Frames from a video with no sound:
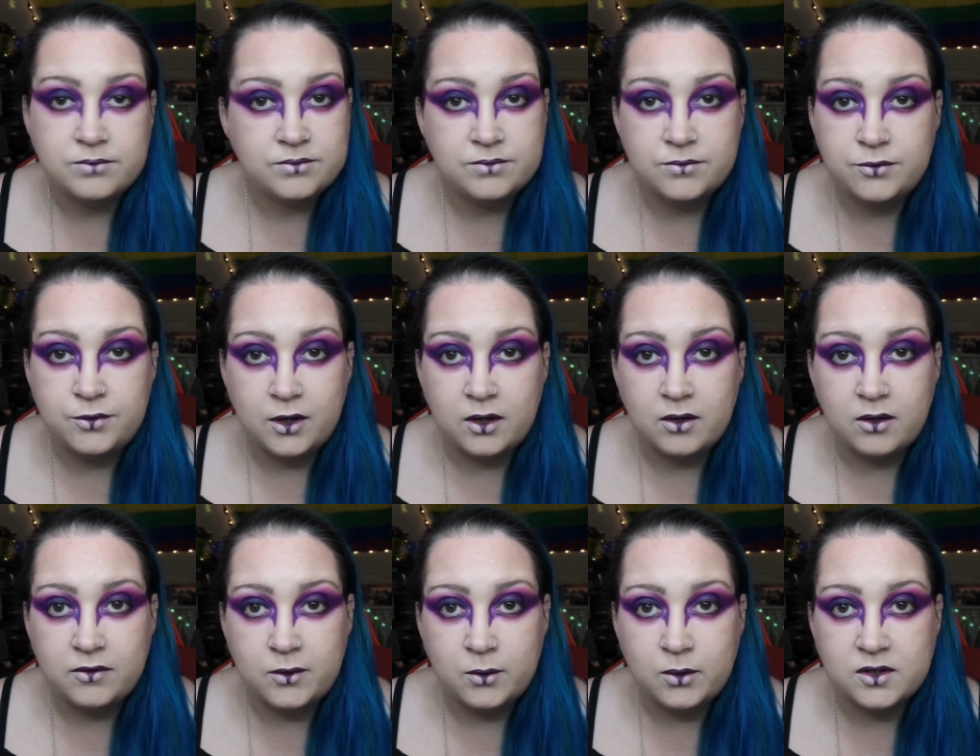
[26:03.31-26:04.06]
Follow
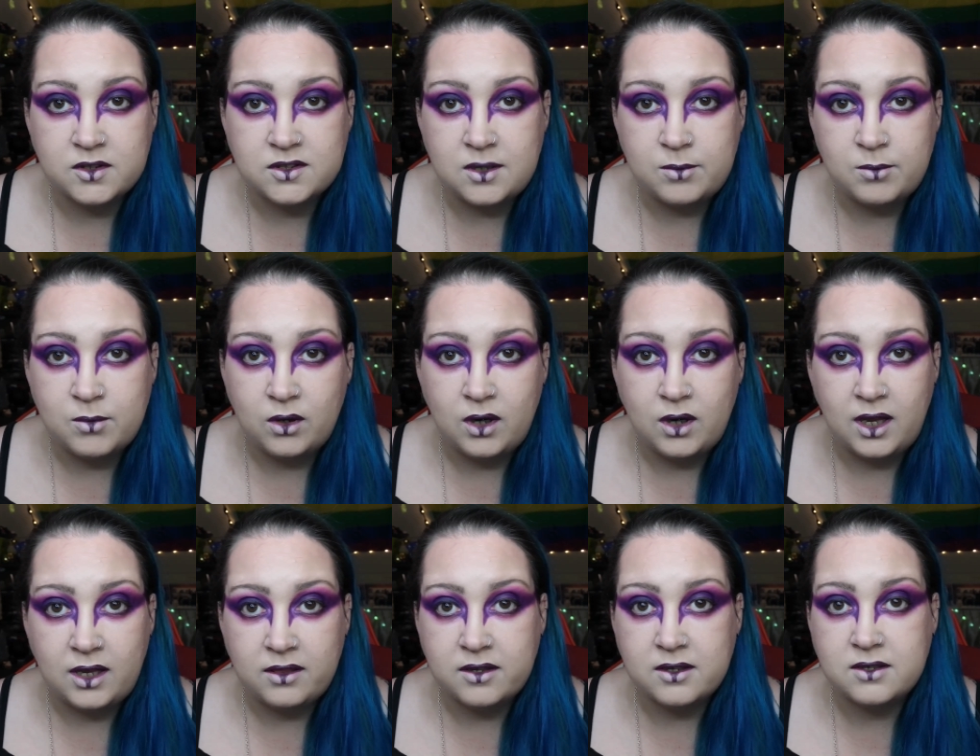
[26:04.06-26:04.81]
if you want to see more
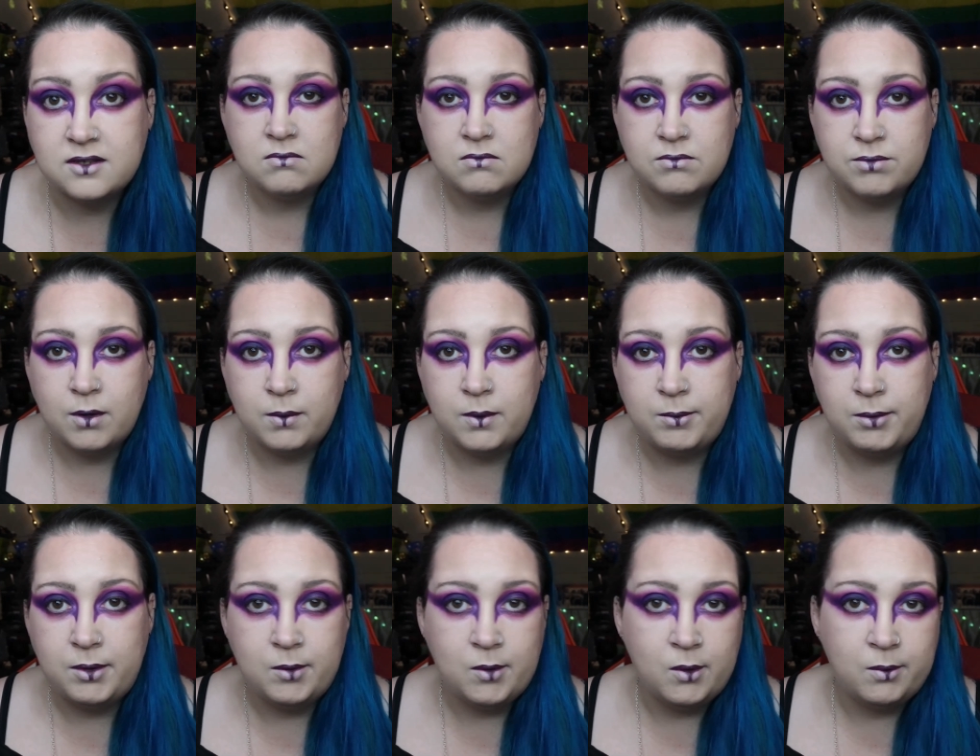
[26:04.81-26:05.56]
like this.
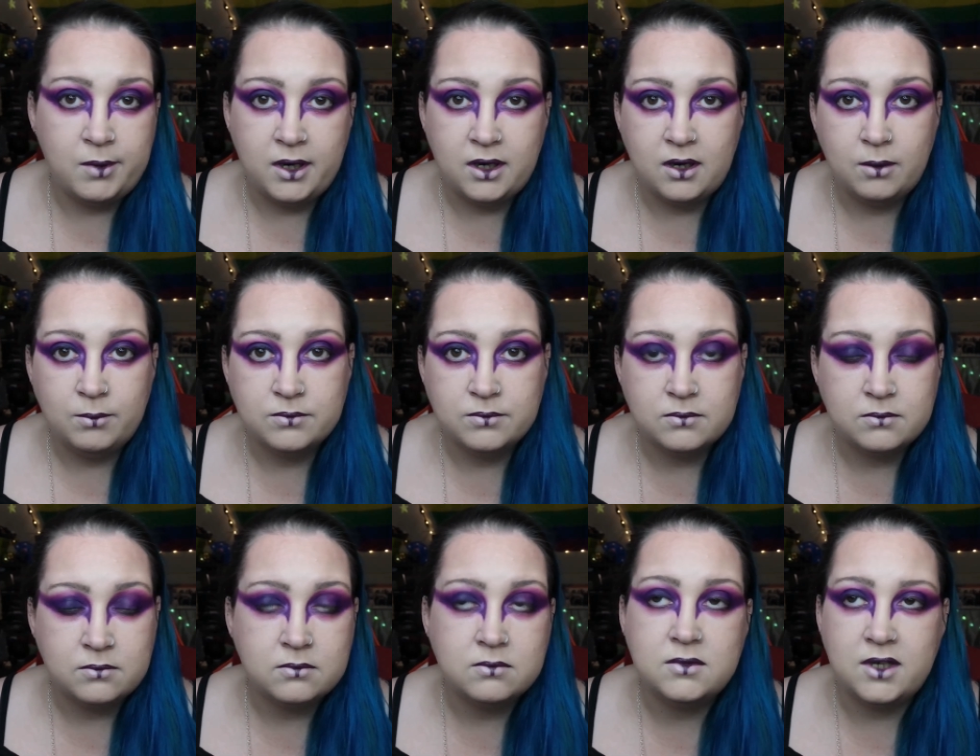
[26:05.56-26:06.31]
Be more makeup.
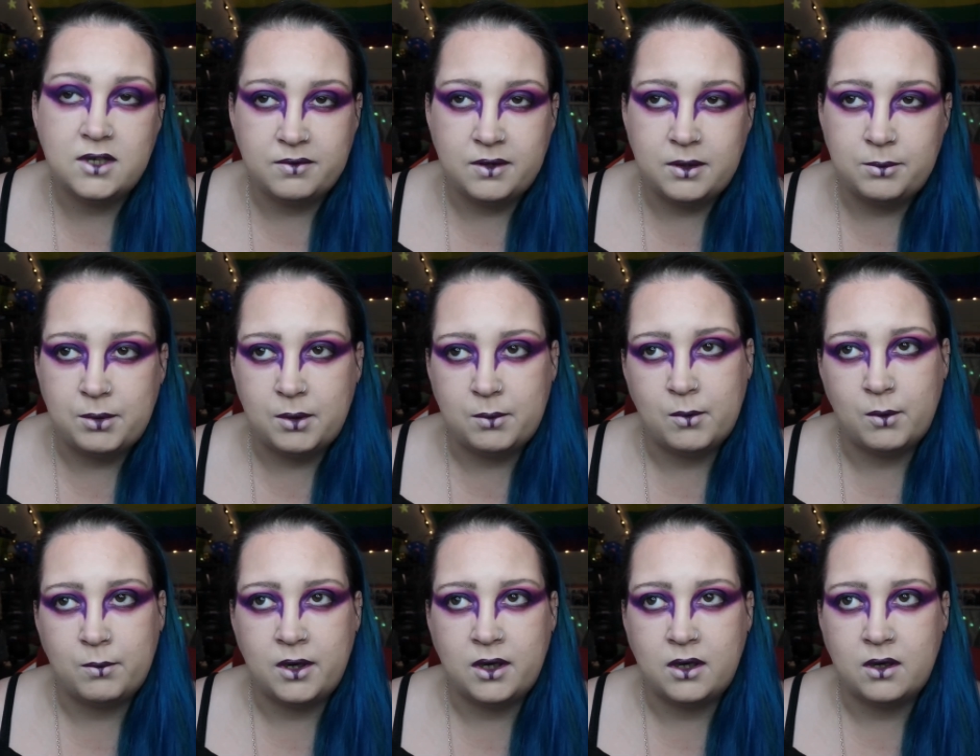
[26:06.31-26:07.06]
Definitely be more
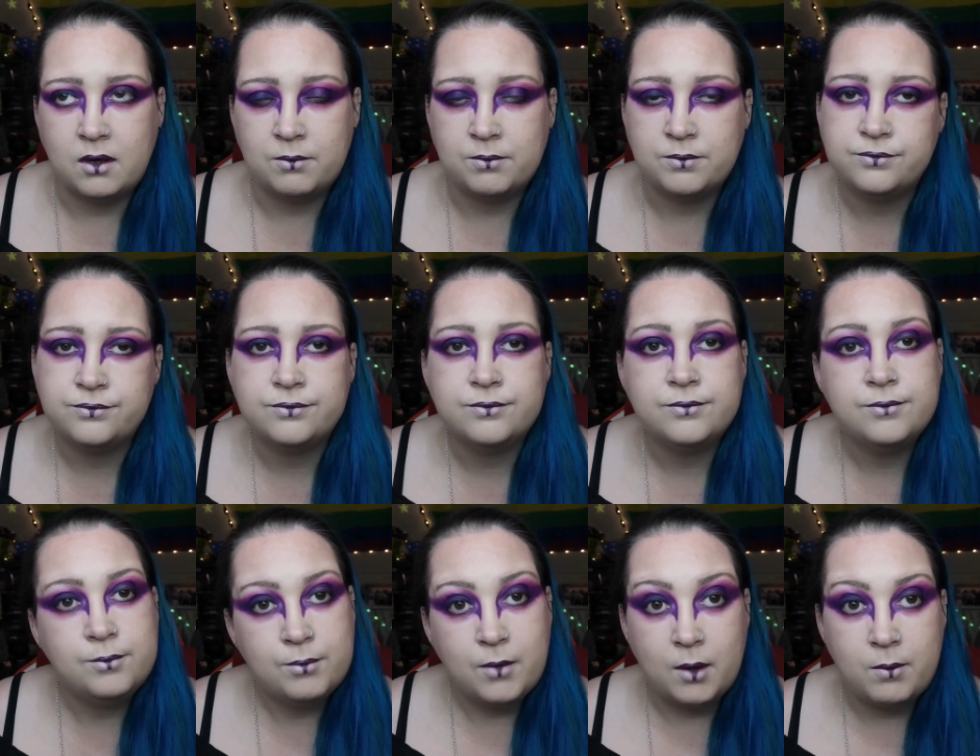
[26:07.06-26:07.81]
makeup.
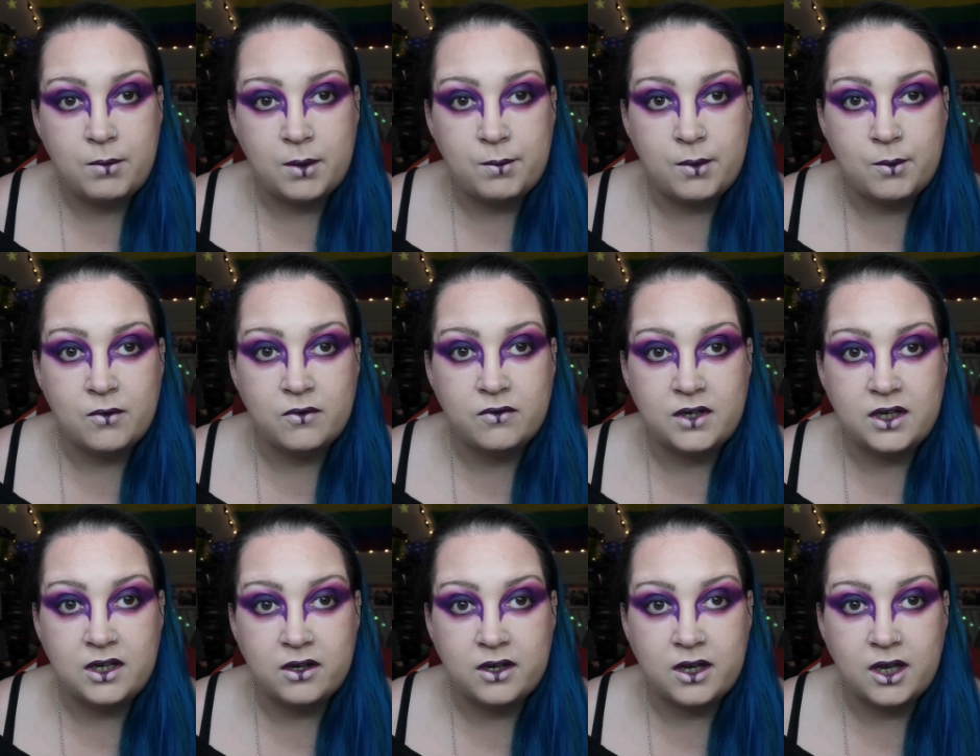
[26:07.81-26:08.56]
Might be a bit more
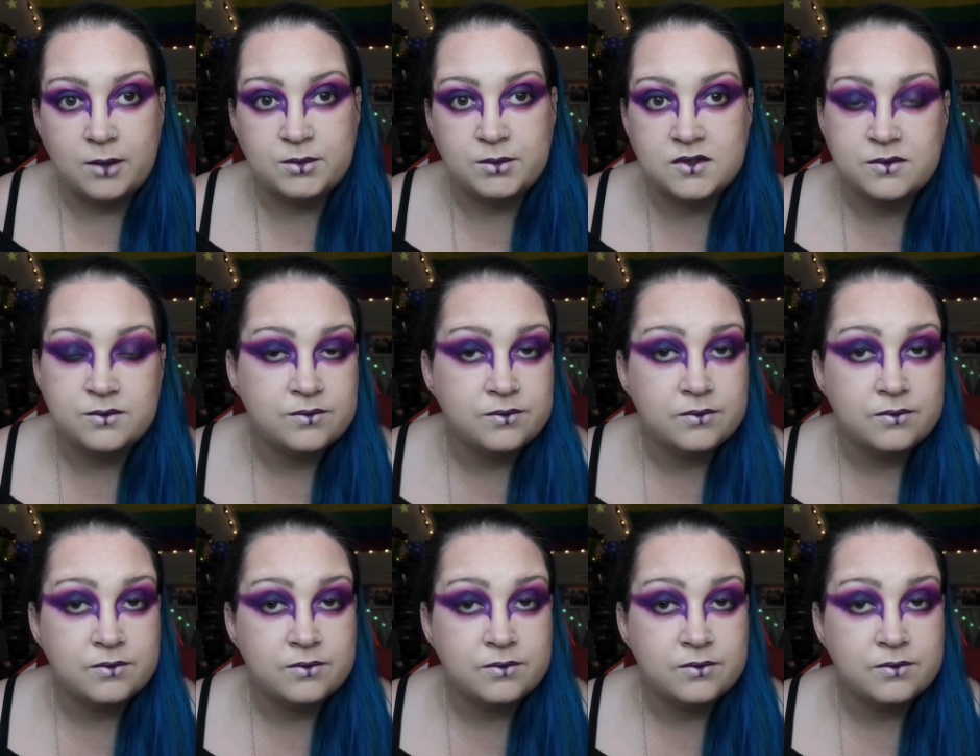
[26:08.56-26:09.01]
video games.